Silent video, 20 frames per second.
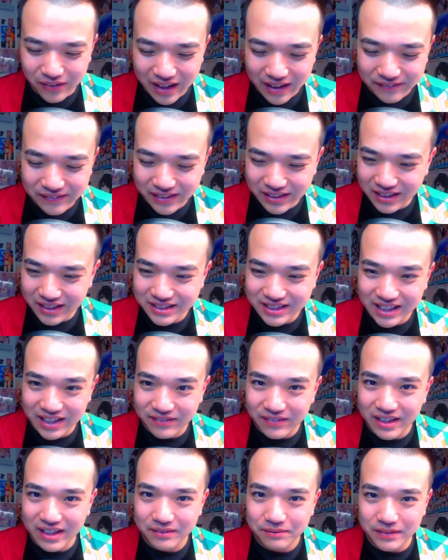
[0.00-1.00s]
well, I gotta say,
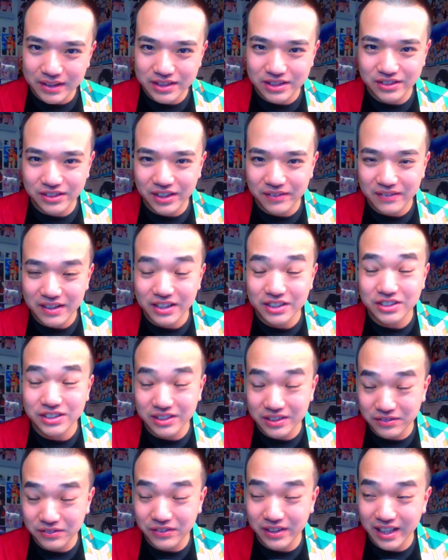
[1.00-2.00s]
man, Mitsuri Man,
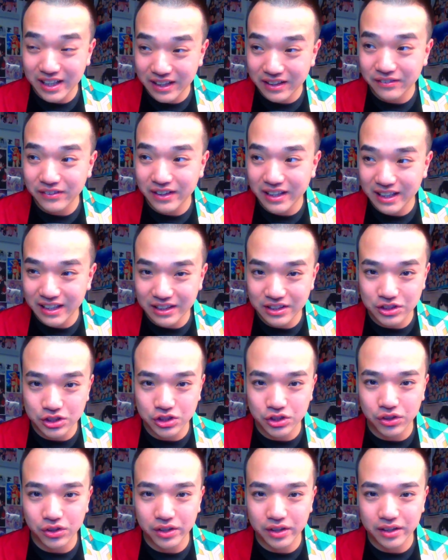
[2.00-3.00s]
she really, really
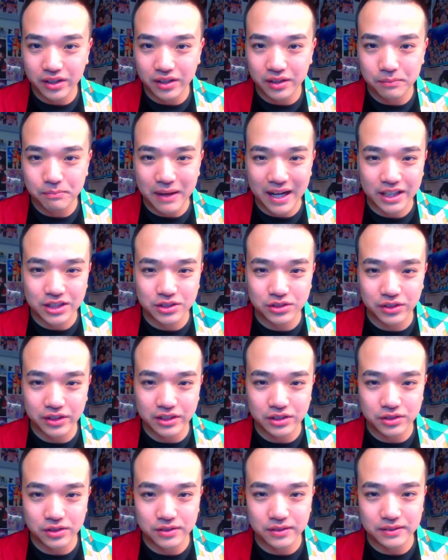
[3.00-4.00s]
enjoy her backstory
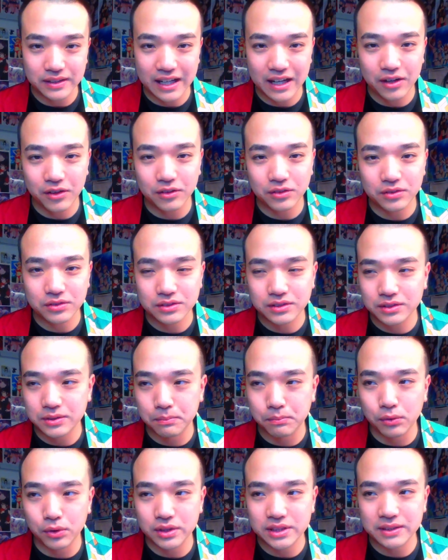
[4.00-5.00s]
in terms of how
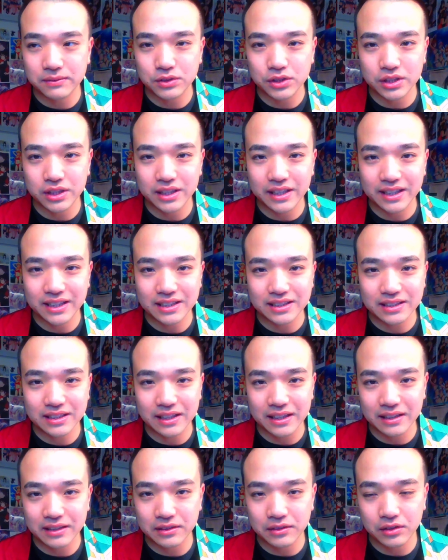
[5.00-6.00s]
supportive she is
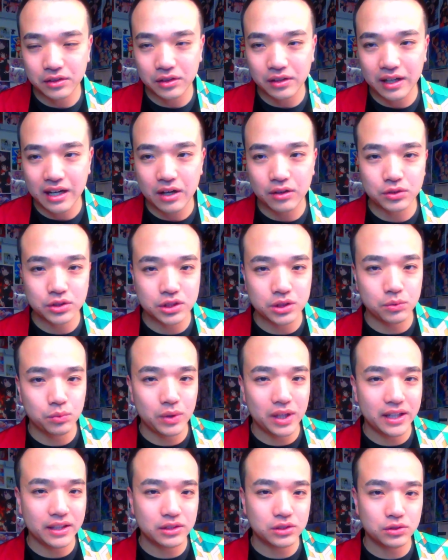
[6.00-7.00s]
and you know how she
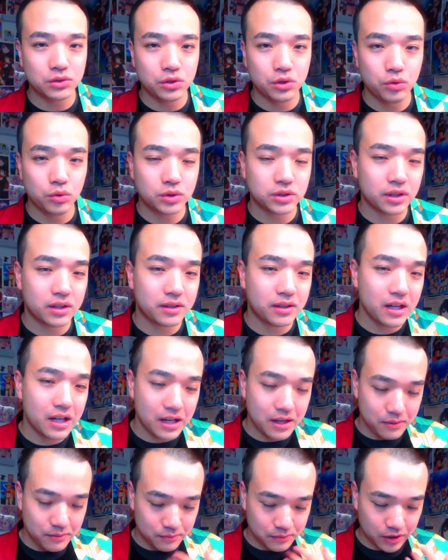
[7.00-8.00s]
willing to use her,
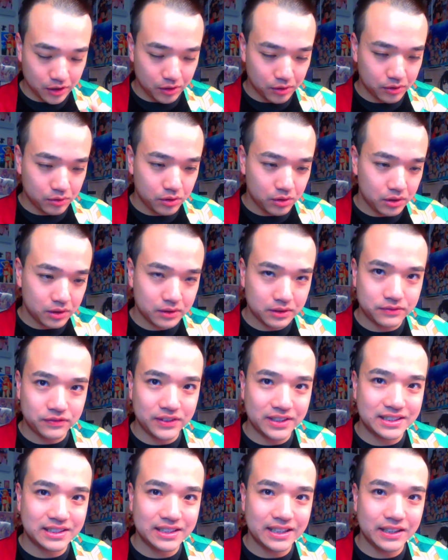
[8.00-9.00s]
you know,
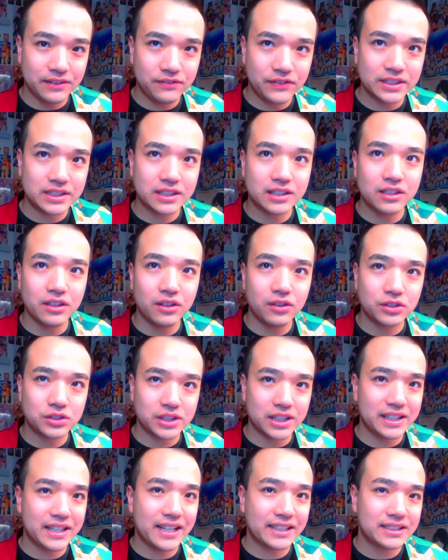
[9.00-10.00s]
phys physical
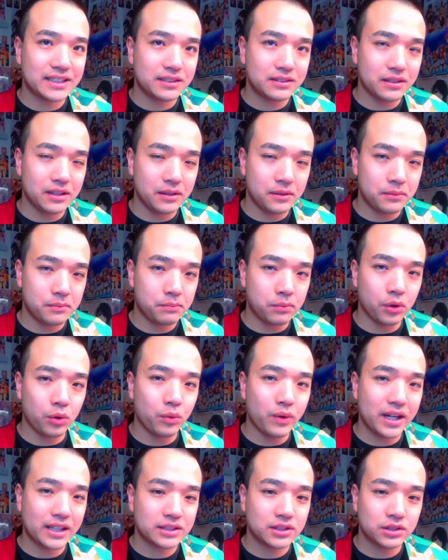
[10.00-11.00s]
genetic uh,
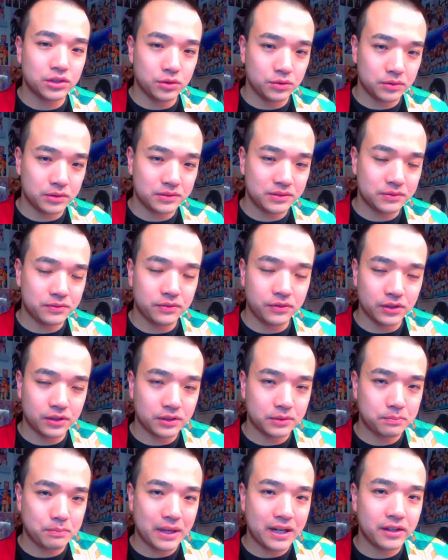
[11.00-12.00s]
prowess to for
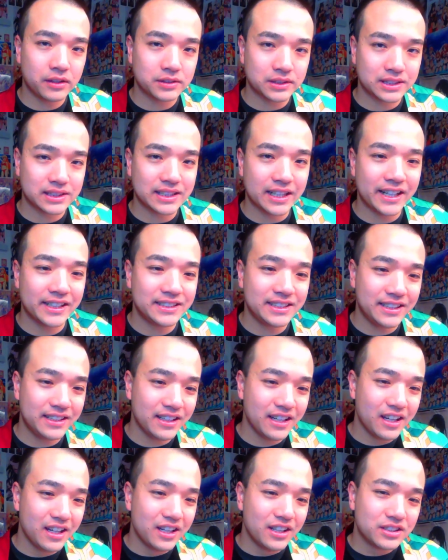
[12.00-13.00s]
the better society.
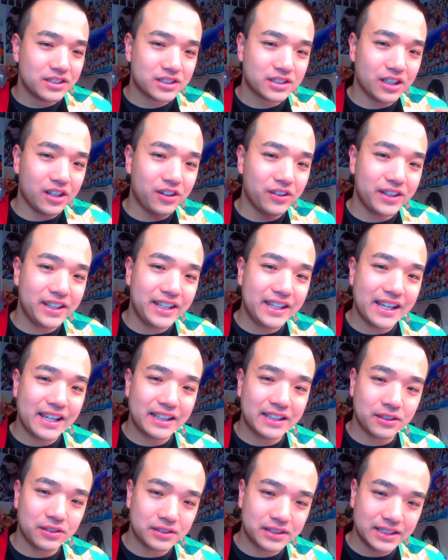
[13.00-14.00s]
So in the
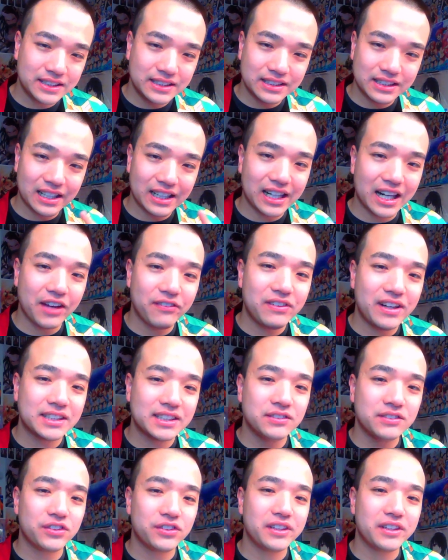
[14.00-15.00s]
so this is a life
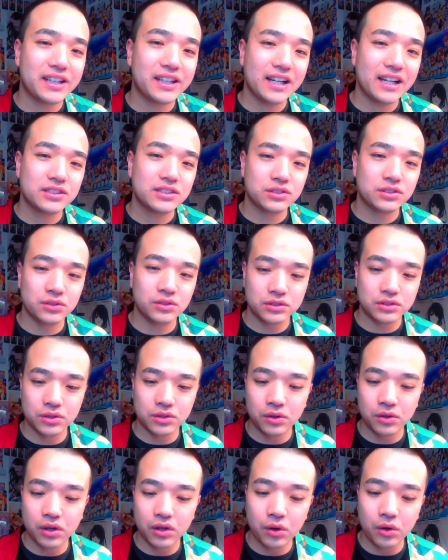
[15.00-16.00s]
lesson for you guys. Do,
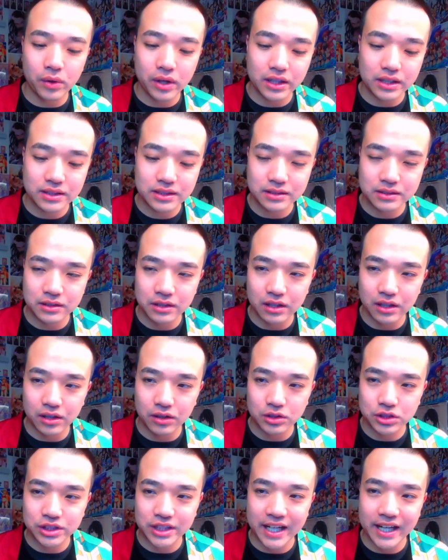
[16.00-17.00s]
don't always you
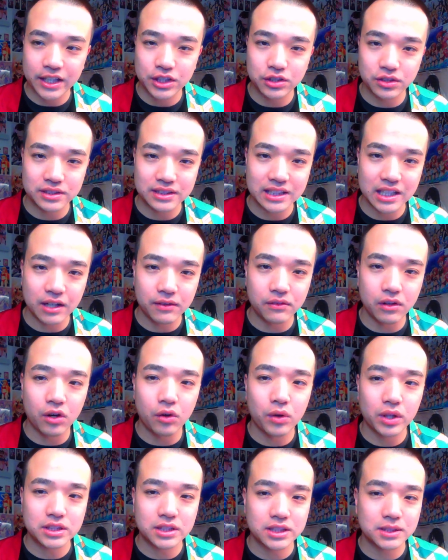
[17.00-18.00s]
know change yourself.
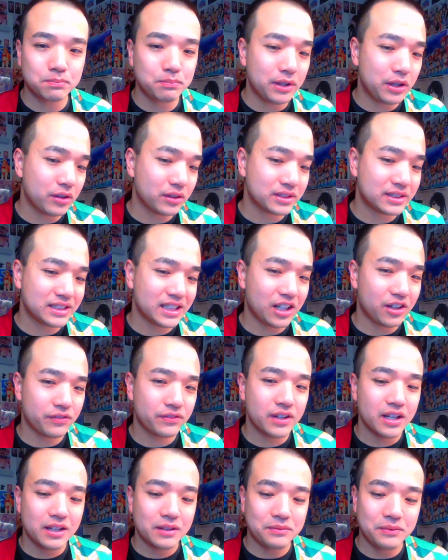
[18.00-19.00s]
Always just be yourself
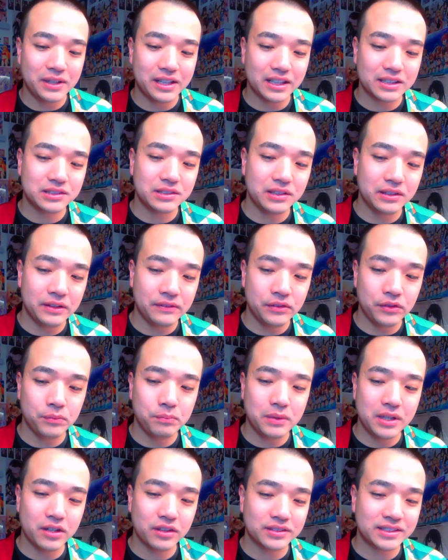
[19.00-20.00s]
because if you
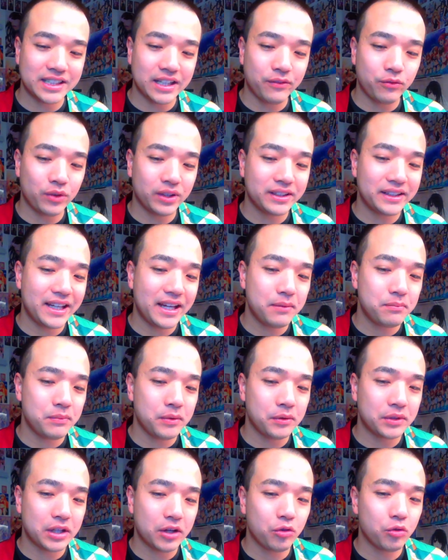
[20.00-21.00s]
be yourself, one day
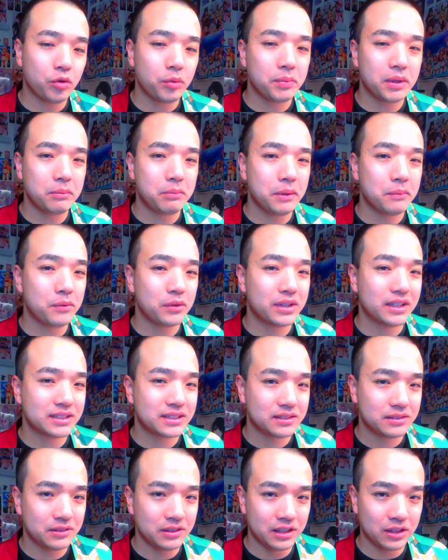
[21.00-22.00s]
there will be people
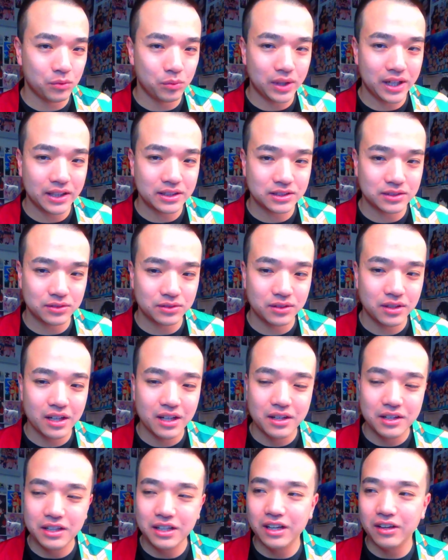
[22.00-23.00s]
that's you know willing to
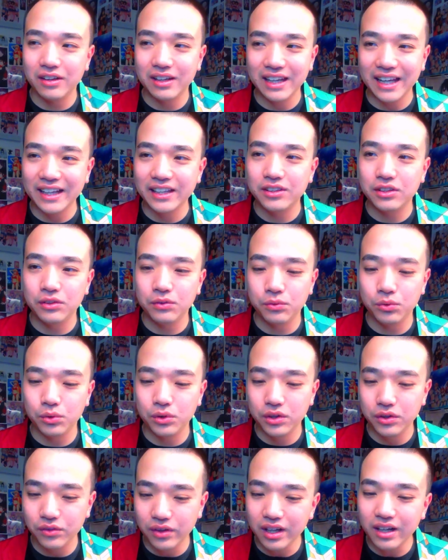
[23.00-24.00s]
you know like who
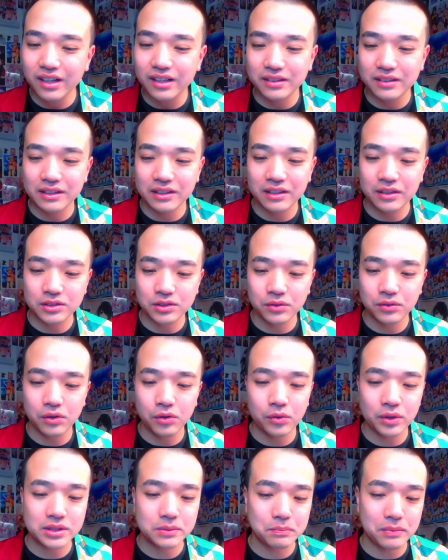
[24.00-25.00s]
you are. don't
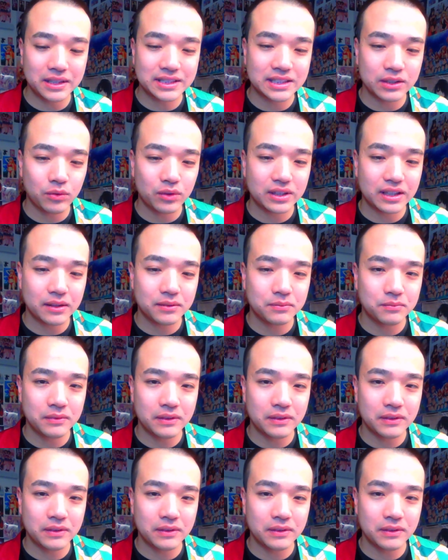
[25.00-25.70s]
always be someone that